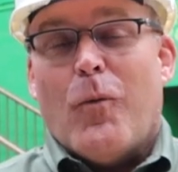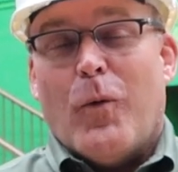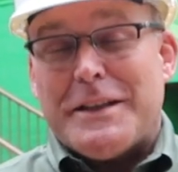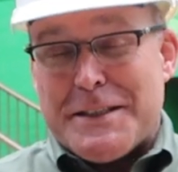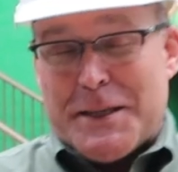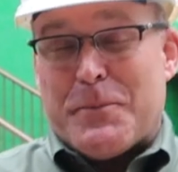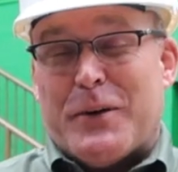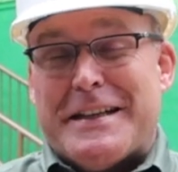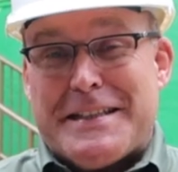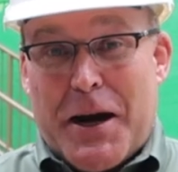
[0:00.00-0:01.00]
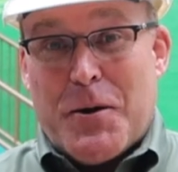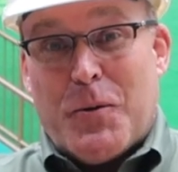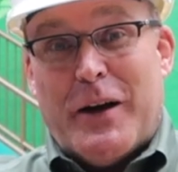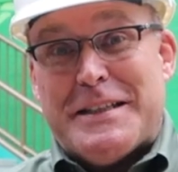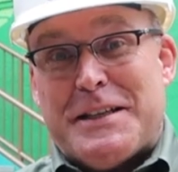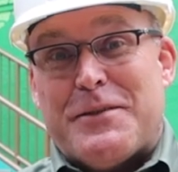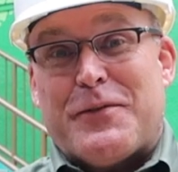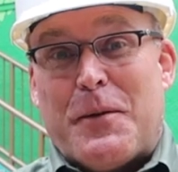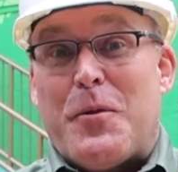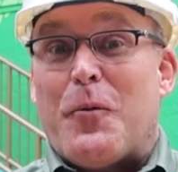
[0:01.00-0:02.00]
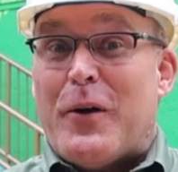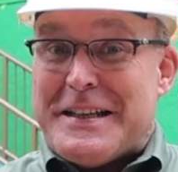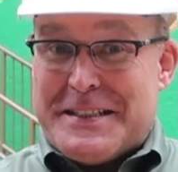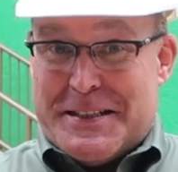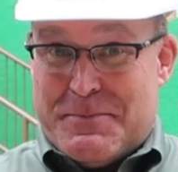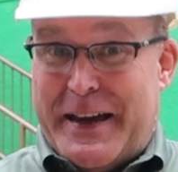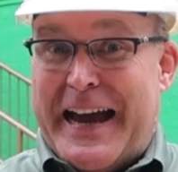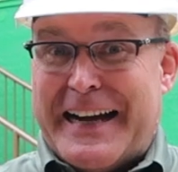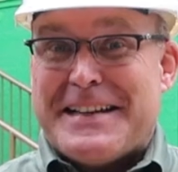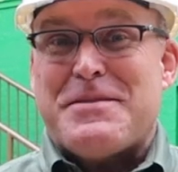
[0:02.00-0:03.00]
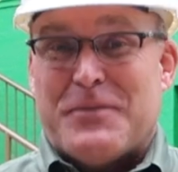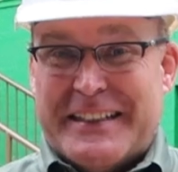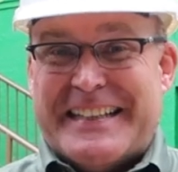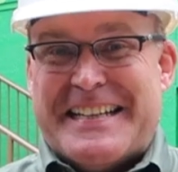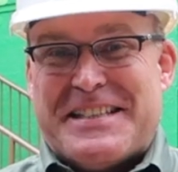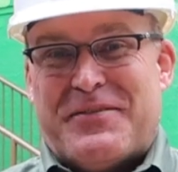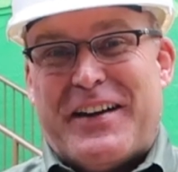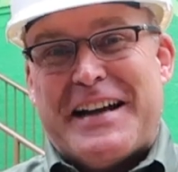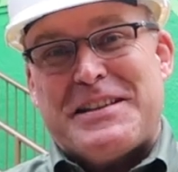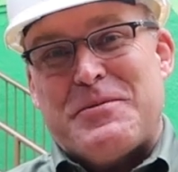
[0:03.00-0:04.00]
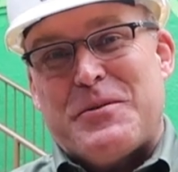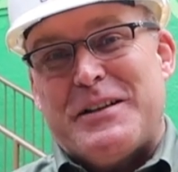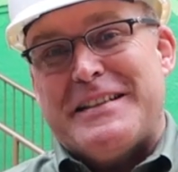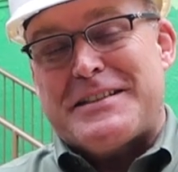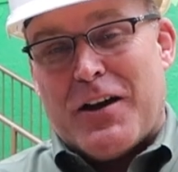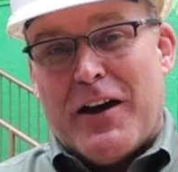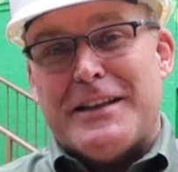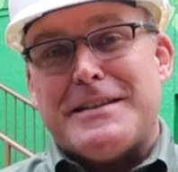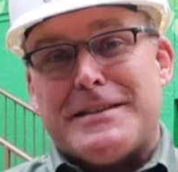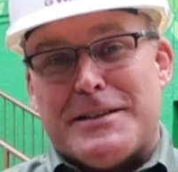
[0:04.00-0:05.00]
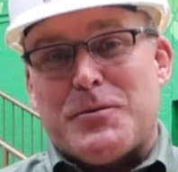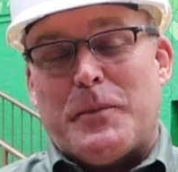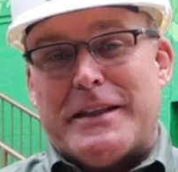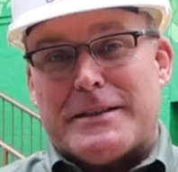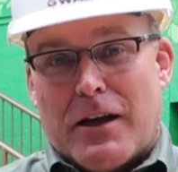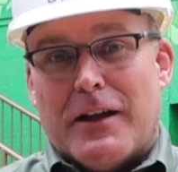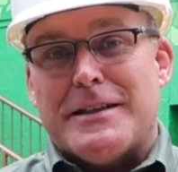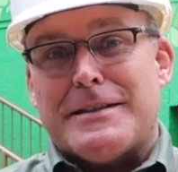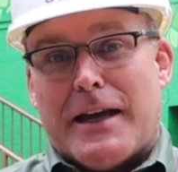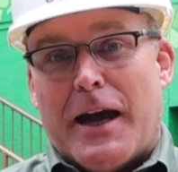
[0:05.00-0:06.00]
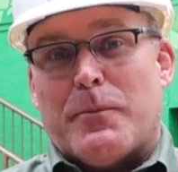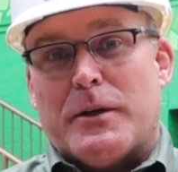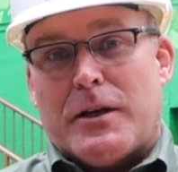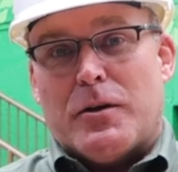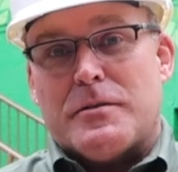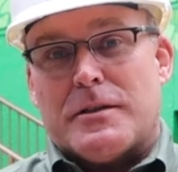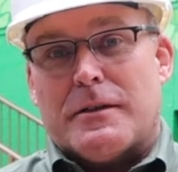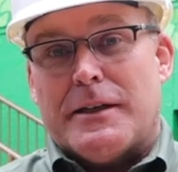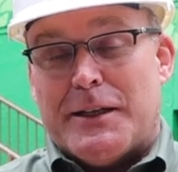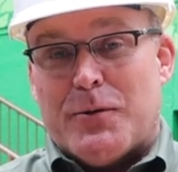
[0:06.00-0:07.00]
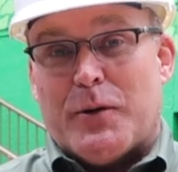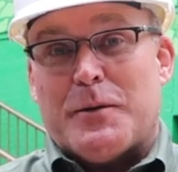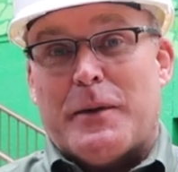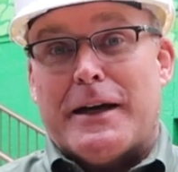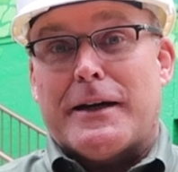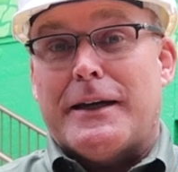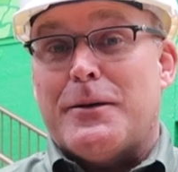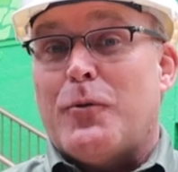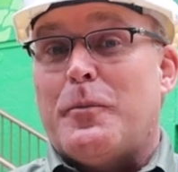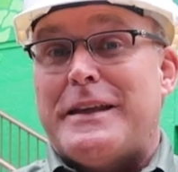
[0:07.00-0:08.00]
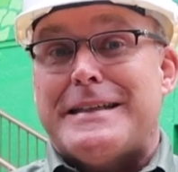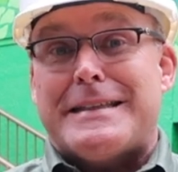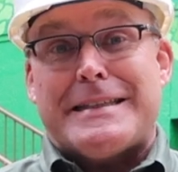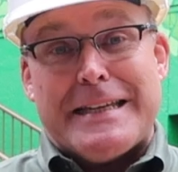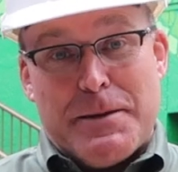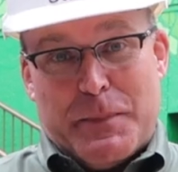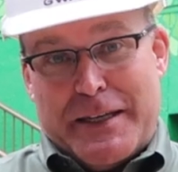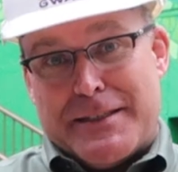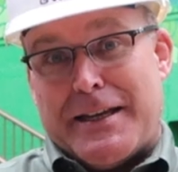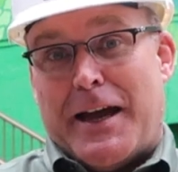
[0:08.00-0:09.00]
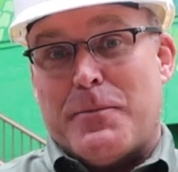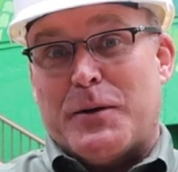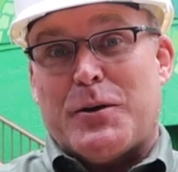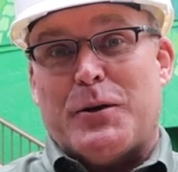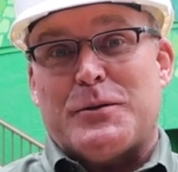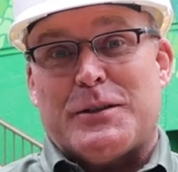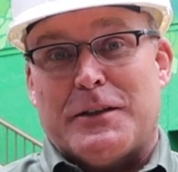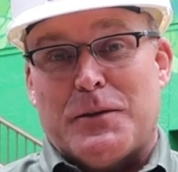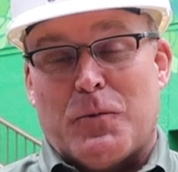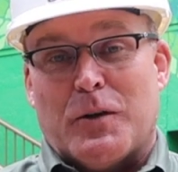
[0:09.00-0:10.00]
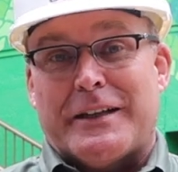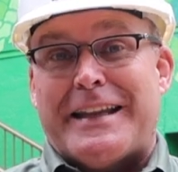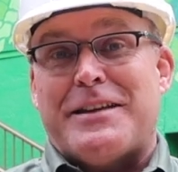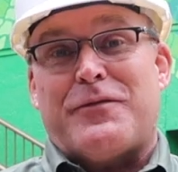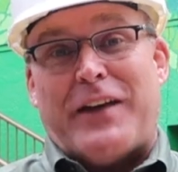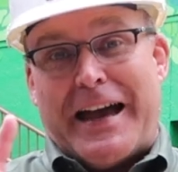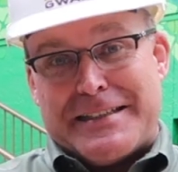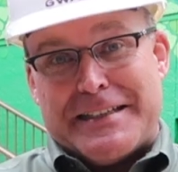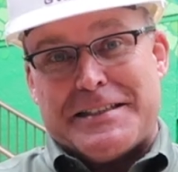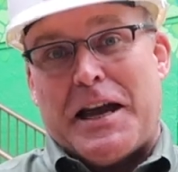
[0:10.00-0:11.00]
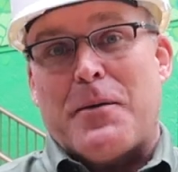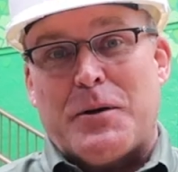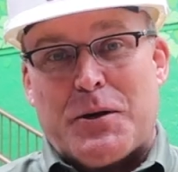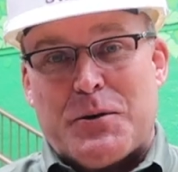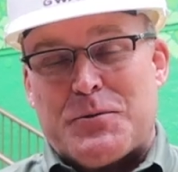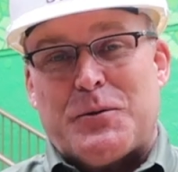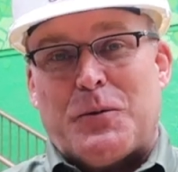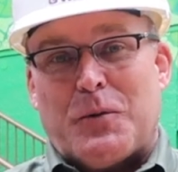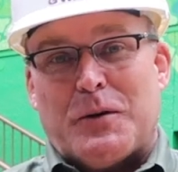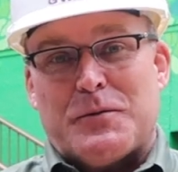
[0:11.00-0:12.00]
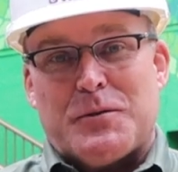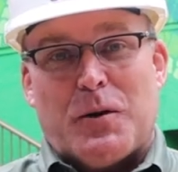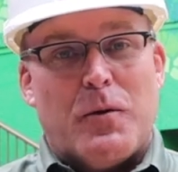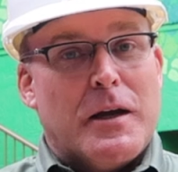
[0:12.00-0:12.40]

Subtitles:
What separates Iron Gwazi from the rest of the pack really is the fact that we're the tallest. This will be the tallest hybrid coaster in North America. It will be the steepest hybrid coaster in the world and the fastest hybrid coaster in the world. So